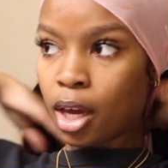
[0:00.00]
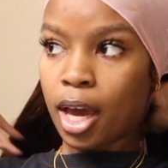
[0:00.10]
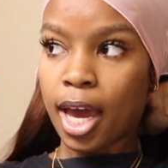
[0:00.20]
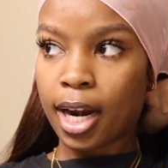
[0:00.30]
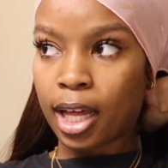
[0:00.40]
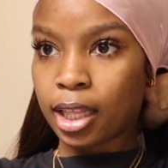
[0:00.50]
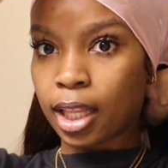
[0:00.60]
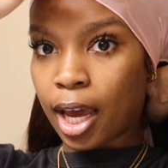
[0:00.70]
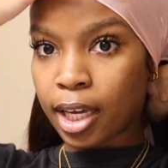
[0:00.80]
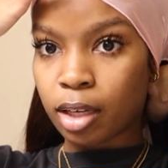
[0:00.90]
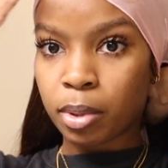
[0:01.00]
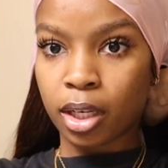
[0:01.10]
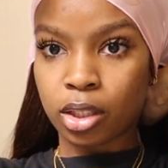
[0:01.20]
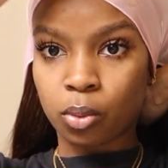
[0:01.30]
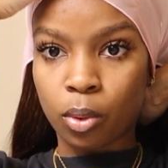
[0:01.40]
And I like it
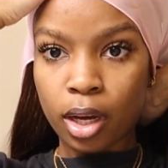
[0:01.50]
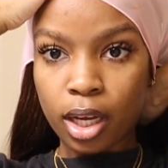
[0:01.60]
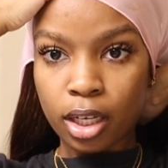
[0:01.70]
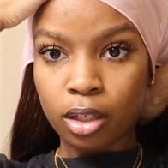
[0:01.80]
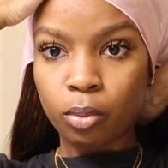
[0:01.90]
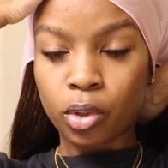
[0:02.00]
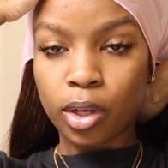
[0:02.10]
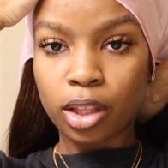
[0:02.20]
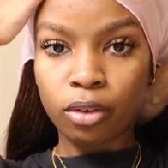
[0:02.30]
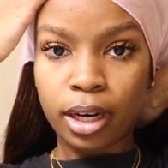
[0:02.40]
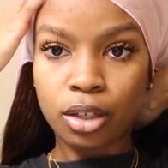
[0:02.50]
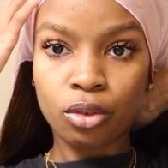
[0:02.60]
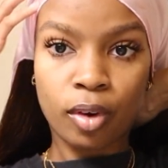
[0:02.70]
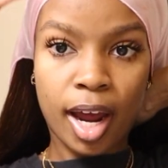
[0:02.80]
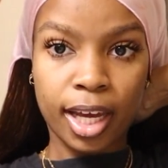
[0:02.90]
because, one, when you get the right
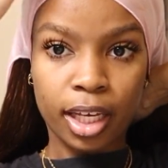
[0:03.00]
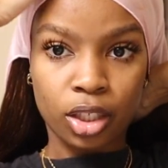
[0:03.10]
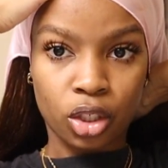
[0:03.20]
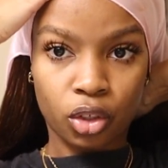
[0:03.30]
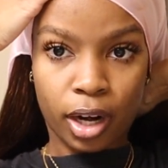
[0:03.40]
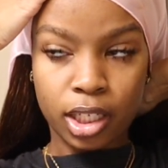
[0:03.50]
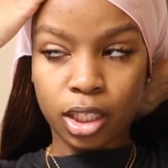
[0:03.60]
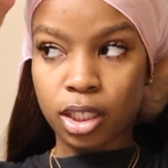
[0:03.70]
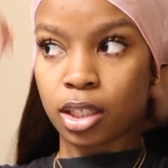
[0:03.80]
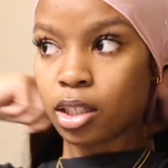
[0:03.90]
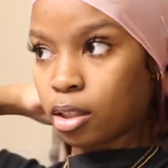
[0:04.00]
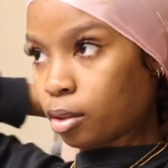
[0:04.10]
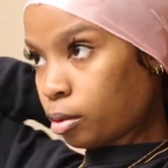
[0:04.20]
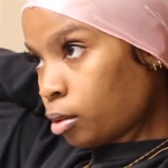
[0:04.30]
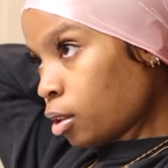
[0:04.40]
do-rag, it stretches.
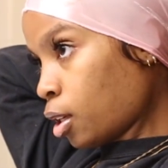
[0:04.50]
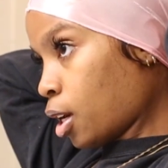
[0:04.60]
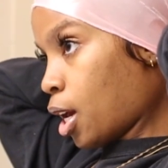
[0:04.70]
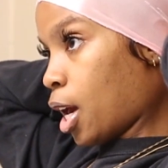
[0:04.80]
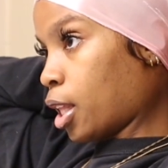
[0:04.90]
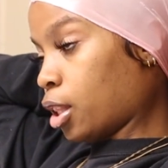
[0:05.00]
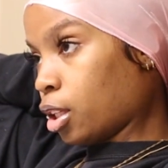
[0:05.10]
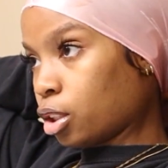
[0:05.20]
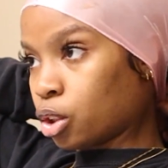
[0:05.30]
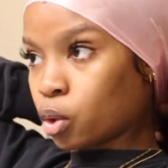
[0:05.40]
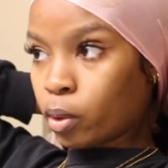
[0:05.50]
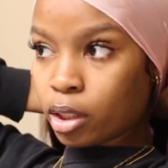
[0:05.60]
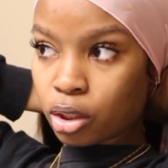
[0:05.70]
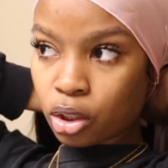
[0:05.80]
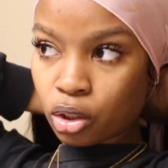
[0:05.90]
And this
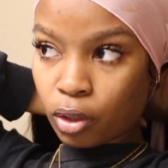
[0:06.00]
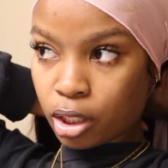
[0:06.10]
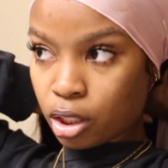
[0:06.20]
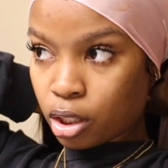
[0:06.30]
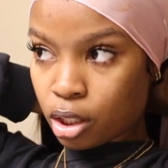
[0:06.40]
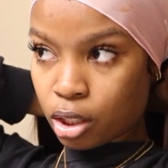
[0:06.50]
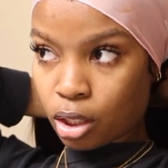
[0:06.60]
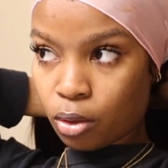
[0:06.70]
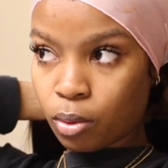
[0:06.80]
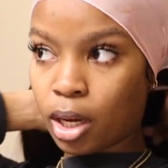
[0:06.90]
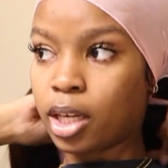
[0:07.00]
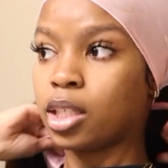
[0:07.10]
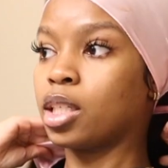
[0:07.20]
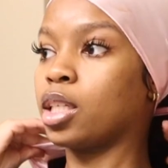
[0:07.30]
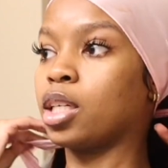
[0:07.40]
joint stretches so
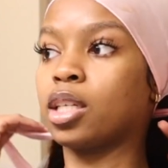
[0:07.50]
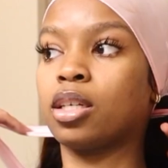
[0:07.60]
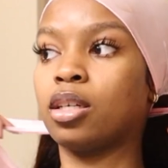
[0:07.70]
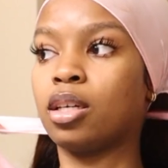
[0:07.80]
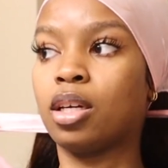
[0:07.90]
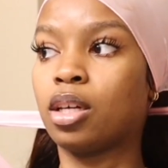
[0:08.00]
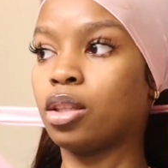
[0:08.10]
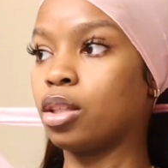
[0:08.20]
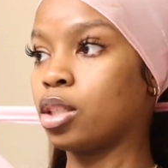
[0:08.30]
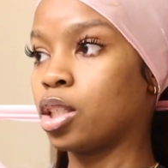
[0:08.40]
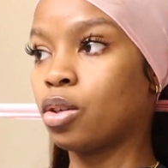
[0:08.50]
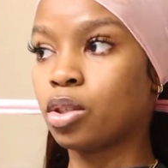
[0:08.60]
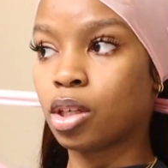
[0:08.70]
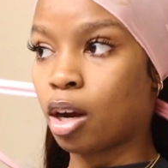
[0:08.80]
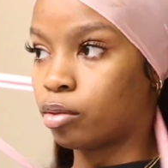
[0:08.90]
nicely. The silk
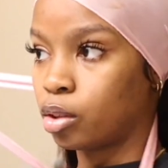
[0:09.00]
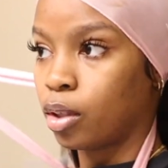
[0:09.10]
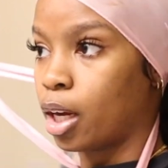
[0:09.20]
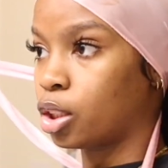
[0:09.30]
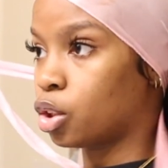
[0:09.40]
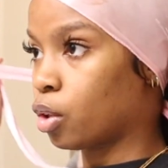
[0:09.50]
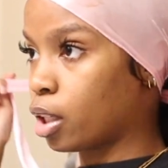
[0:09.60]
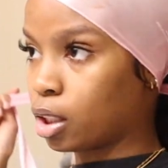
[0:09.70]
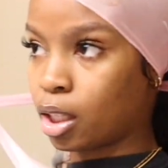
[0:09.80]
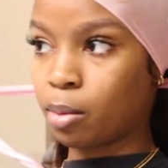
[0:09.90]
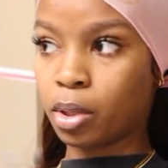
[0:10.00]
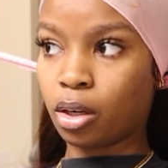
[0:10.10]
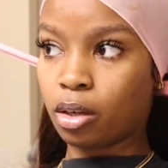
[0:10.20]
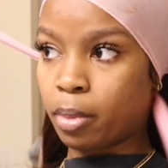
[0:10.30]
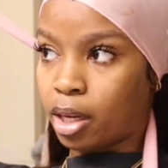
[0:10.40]
scarves do not stretch and they be
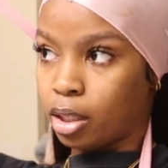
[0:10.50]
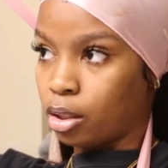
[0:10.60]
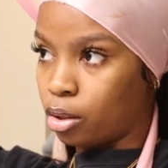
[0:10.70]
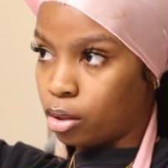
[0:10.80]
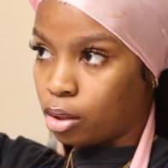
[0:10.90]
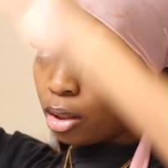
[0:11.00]
hurting my ears.